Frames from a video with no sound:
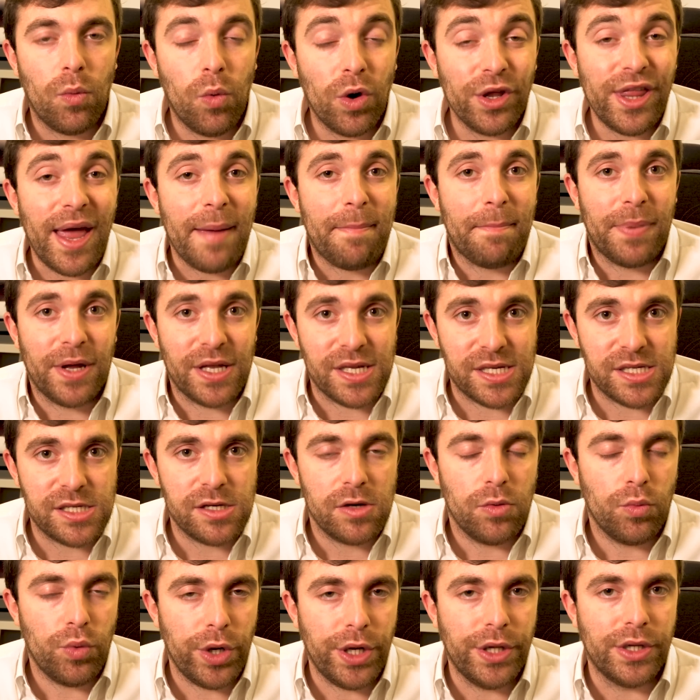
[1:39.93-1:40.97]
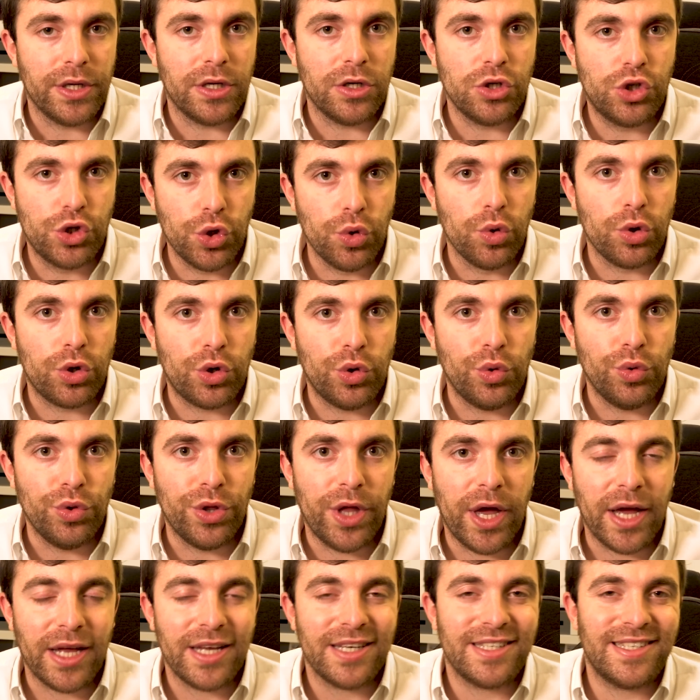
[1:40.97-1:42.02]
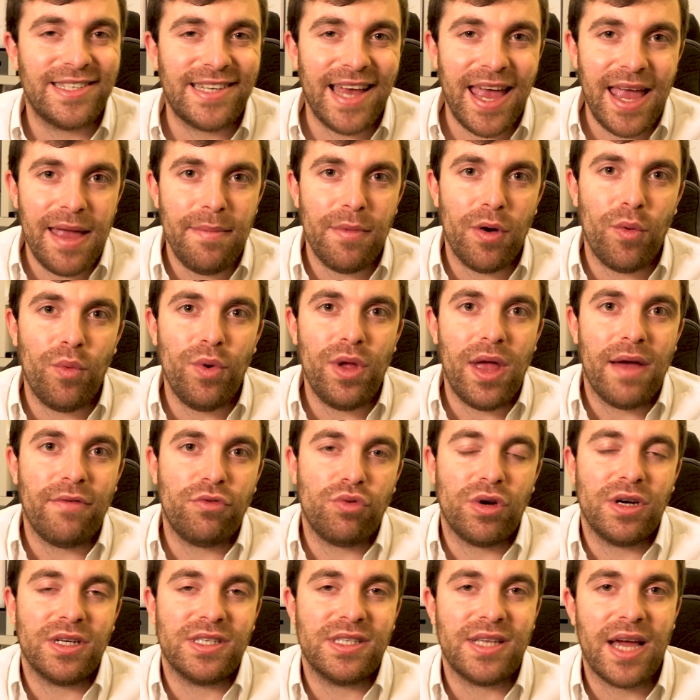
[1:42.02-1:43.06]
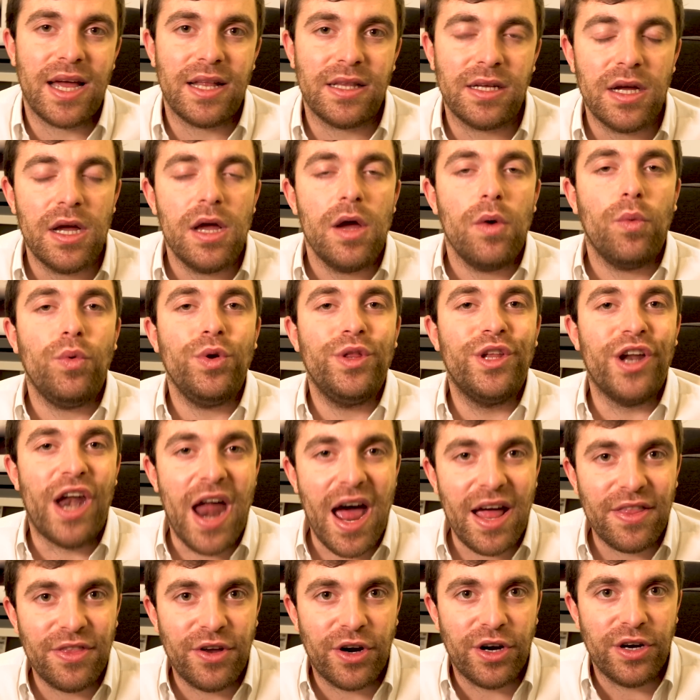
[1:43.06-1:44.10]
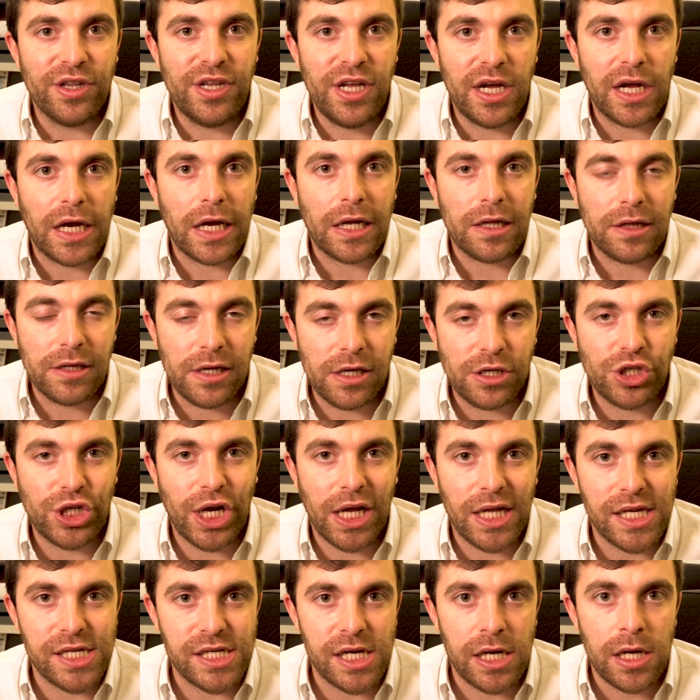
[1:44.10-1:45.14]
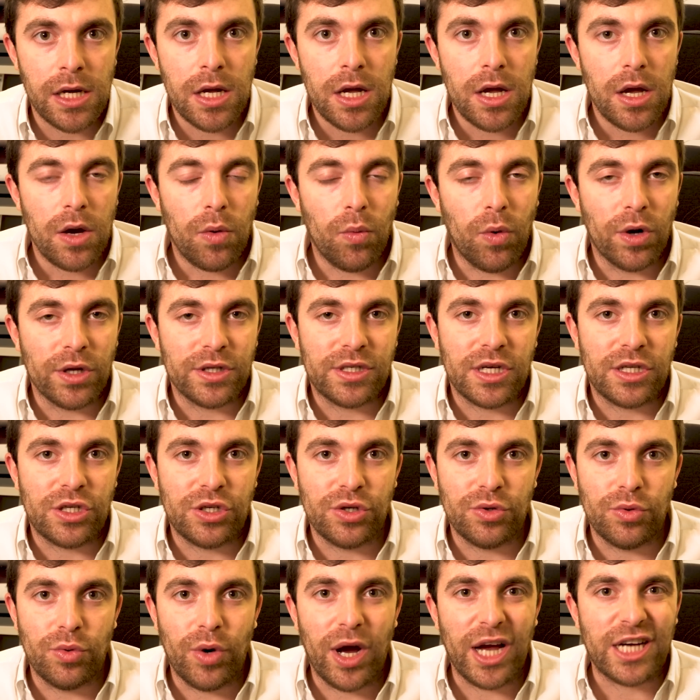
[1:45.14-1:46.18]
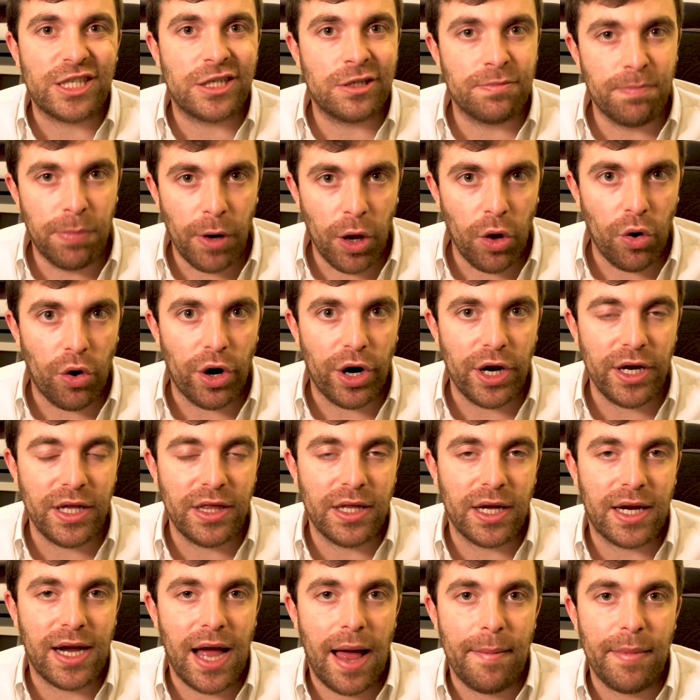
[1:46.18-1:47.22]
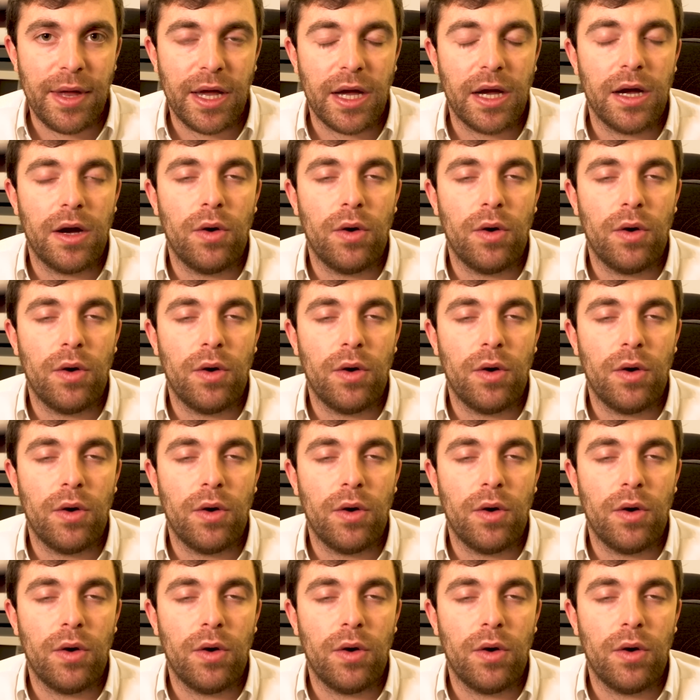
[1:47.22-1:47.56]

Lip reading: What happens with Jules Koundé? Same we have to understand with another deal that Chelsea wanted to explore in the coming